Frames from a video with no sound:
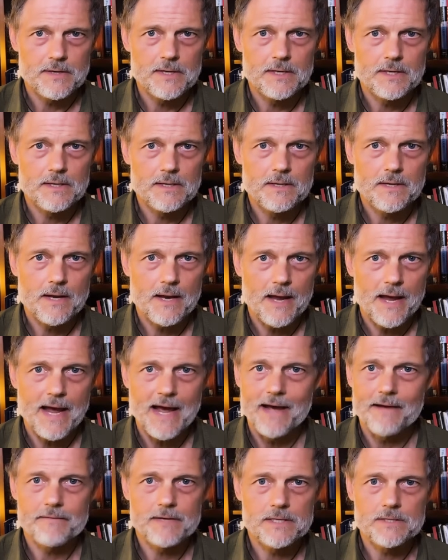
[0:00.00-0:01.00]
in
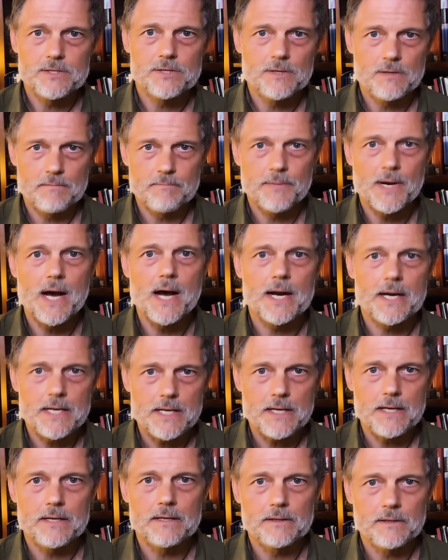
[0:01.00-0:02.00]
having to
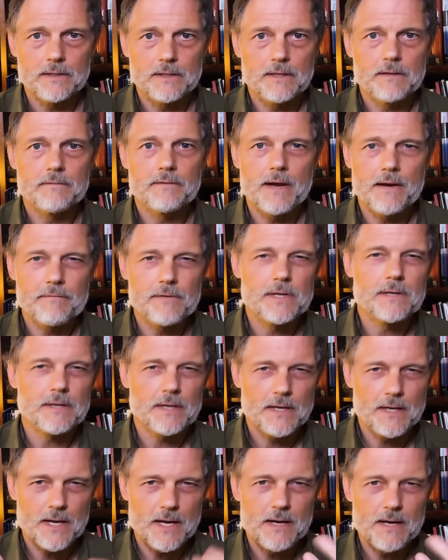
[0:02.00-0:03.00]
embody and live
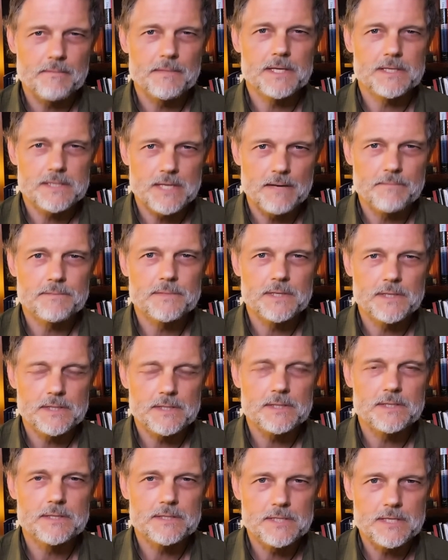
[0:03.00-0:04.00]
everything I am attempting
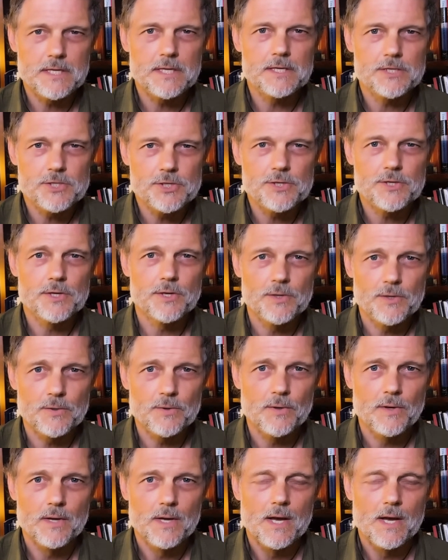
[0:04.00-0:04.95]
to teach you.